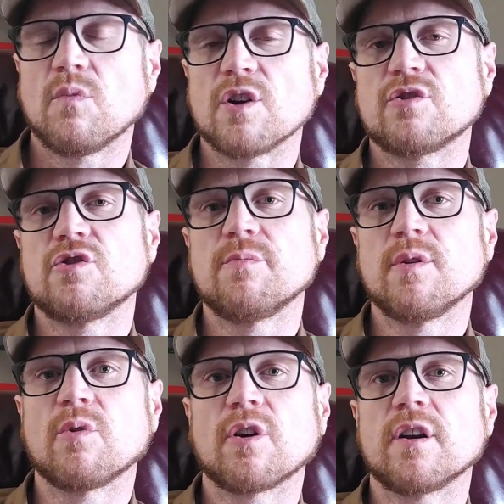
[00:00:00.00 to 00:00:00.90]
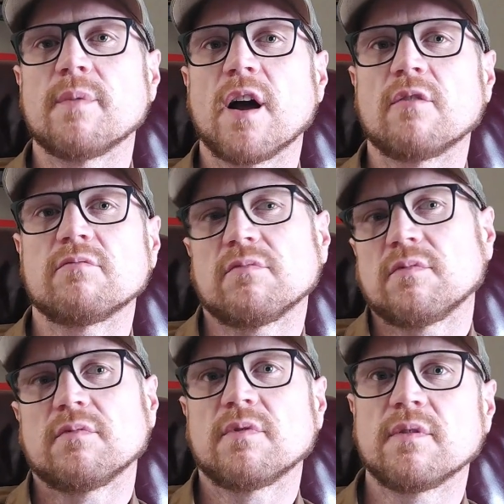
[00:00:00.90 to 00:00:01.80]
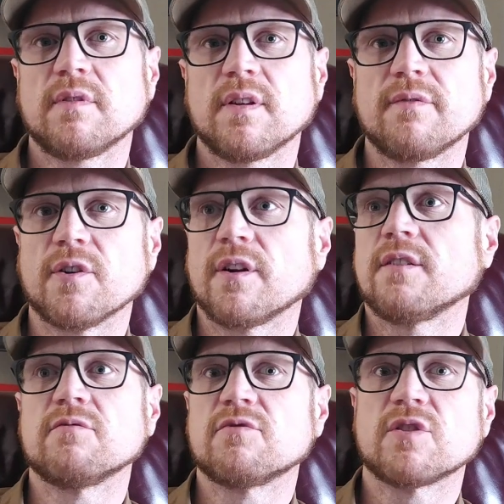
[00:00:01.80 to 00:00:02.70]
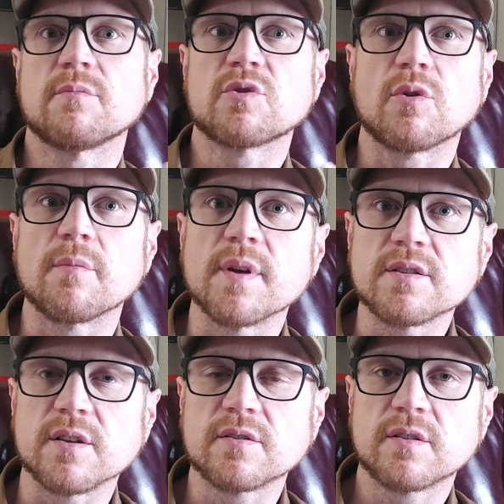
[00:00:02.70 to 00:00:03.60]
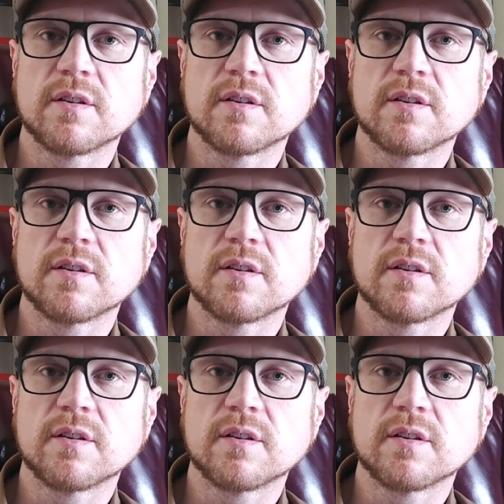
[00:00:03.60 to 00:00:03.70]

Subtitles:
why should you be worried about if you're in some sort of business